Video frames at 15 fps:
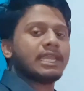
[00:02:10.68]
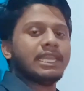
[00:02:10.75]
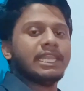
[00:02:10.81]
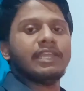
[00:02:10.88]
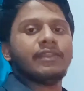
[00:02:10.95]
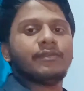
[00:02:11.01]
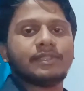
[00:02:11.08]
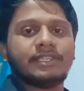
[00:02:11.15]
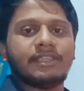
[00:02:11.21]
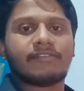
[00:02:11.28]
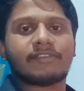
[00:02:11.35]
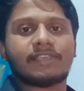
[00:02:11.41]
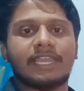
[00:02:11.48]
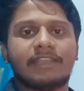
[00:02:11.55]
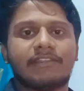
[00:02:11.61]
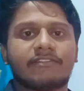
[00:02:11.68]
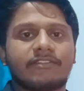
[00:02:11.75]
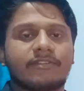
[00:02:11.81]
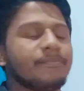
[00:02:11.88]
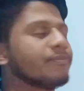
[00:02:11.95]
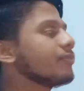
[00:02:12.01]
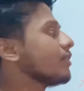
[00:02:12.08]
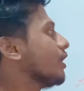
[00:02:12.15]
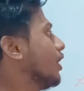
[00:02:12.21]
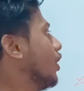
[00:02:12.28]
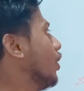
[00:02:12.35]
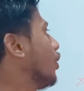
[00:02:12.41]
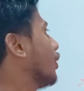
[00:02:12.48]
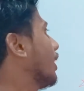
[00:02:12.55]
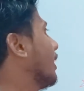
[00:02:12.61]
Clear with this, kids?
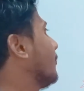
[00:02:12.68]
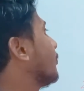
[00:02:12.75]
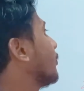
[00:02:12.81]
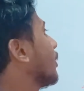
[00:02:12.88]
Okay.